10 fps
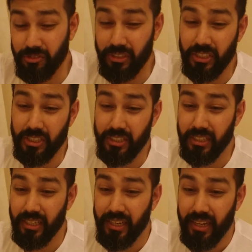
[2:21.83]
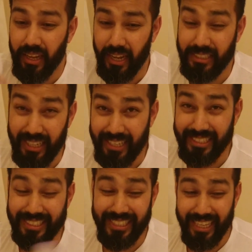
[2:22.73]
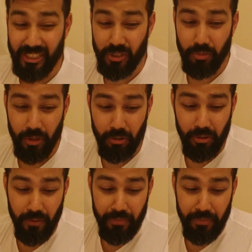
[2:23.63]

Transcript: region at a later stage as well.